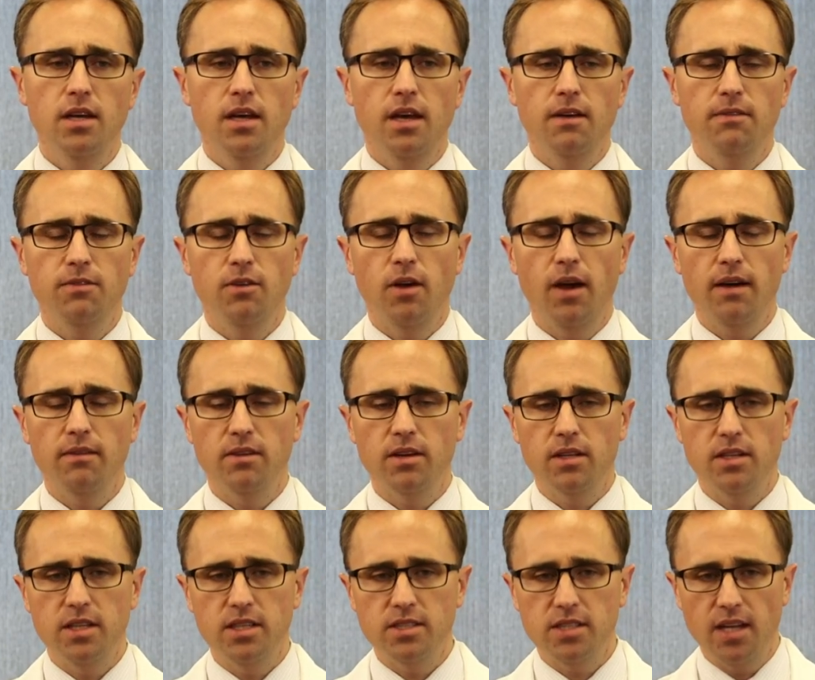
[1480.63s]
If you have a
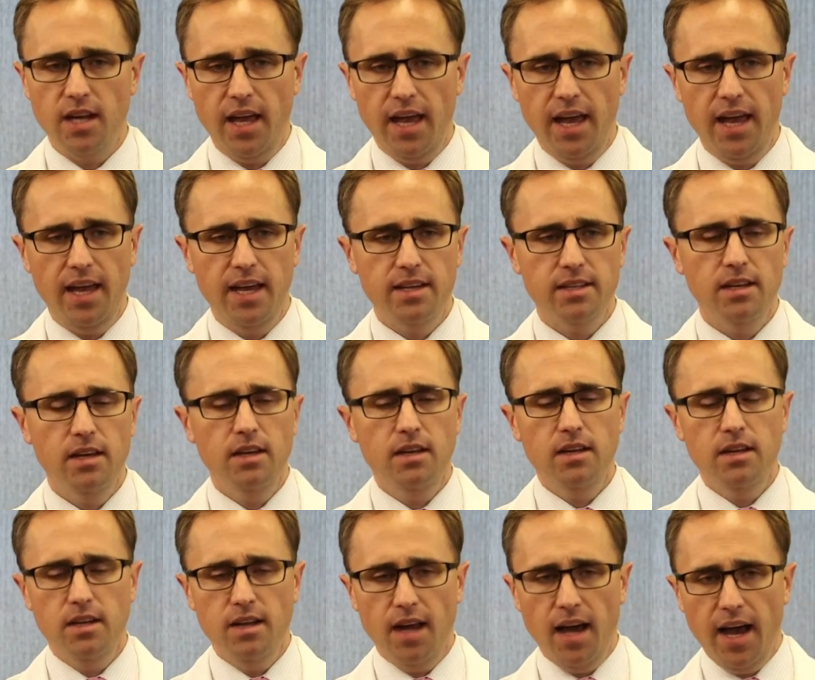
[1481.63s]
Gleason 8,
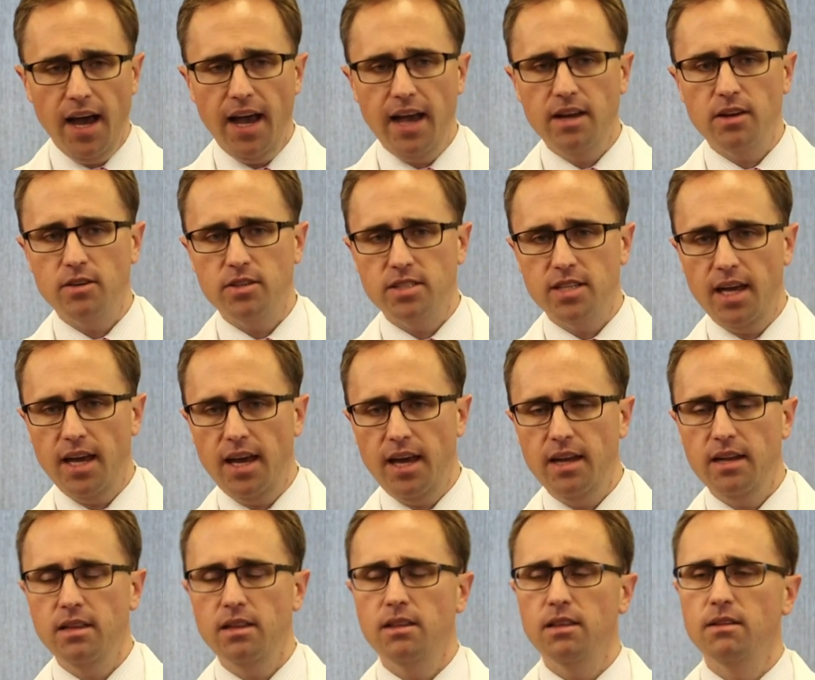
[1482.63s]
9, or
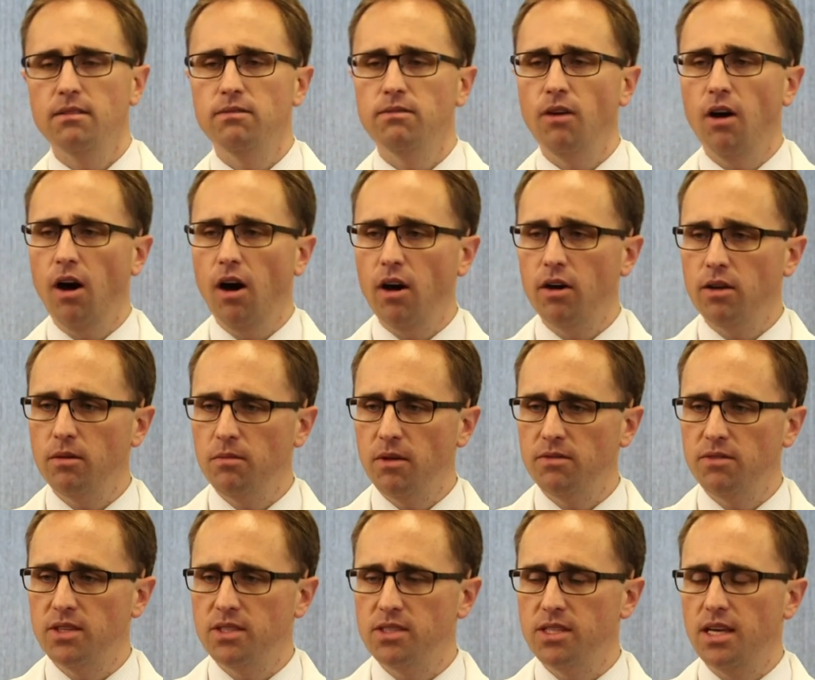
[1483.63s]
10, the volume
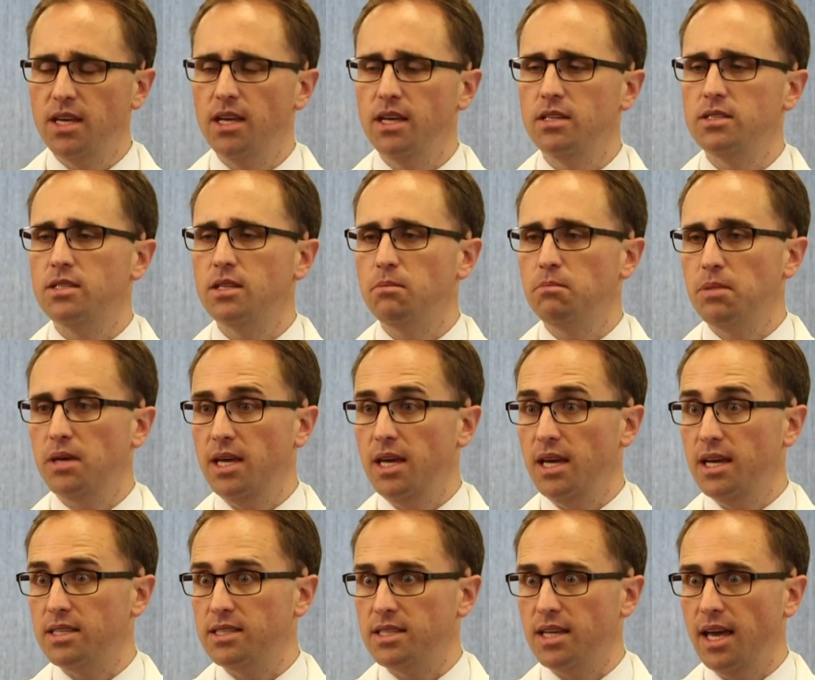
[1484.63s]
of disease, the
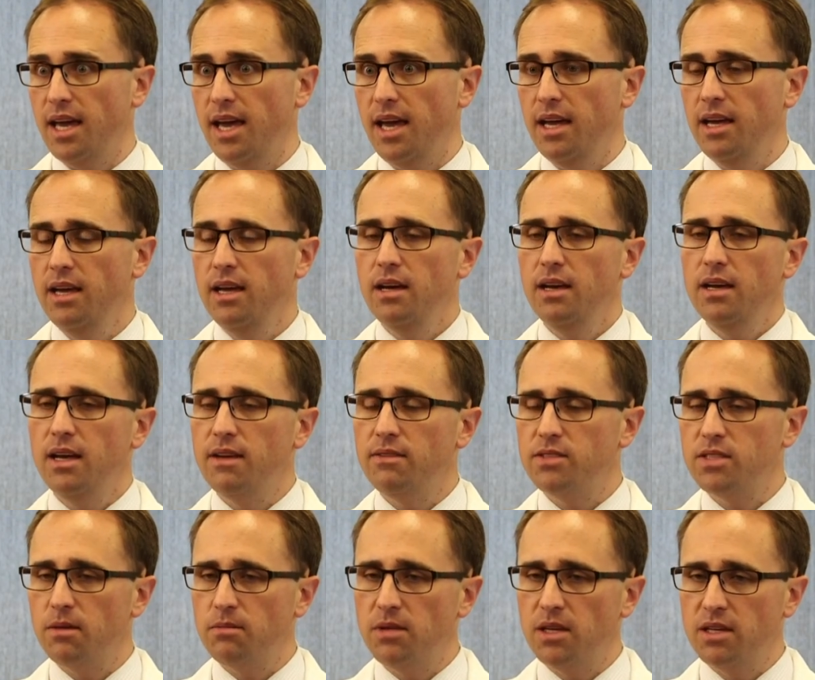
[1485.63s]
PSA, if
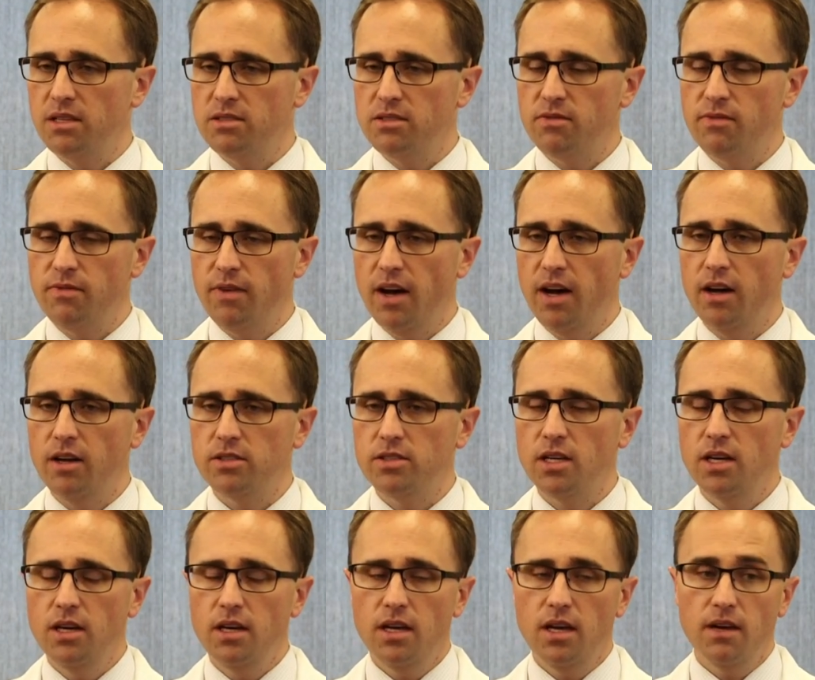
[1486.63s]
something's
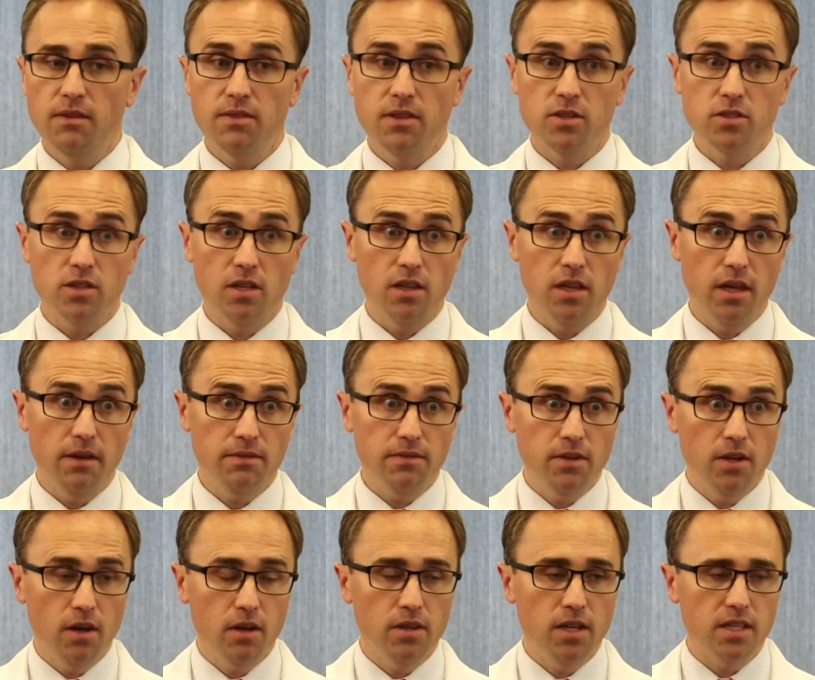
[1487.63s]
felt, if there's a
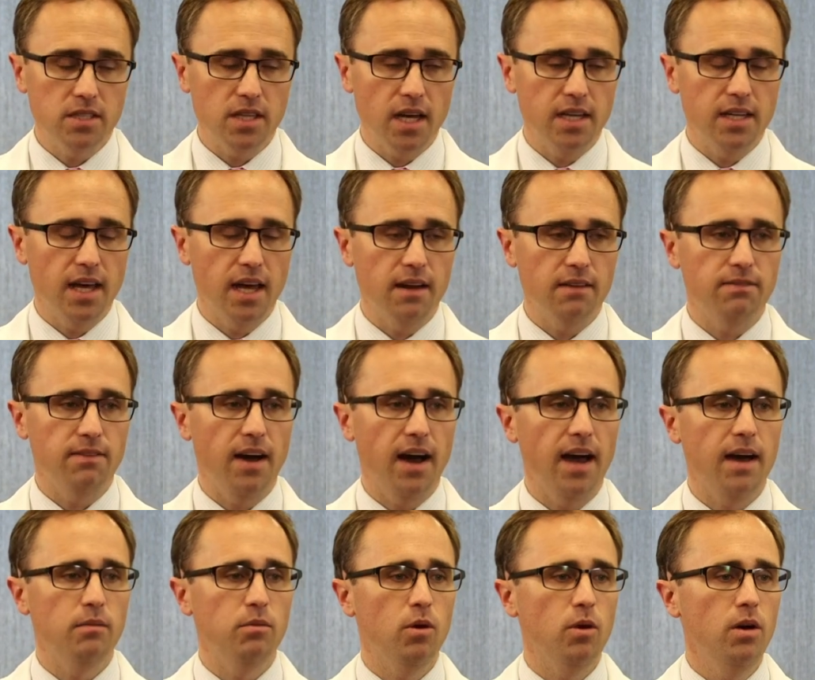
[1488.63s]
lymph node that's
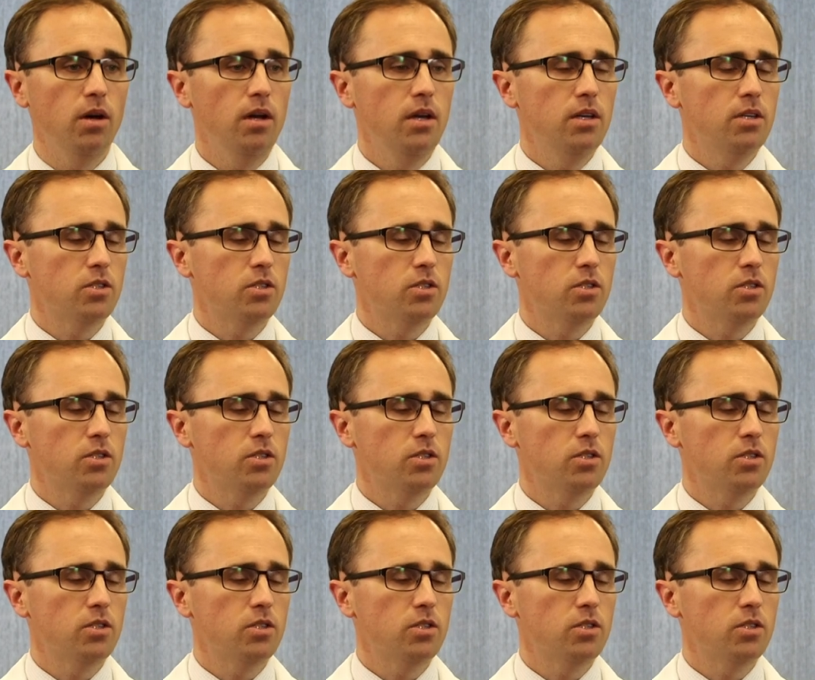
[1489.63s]
identifiable.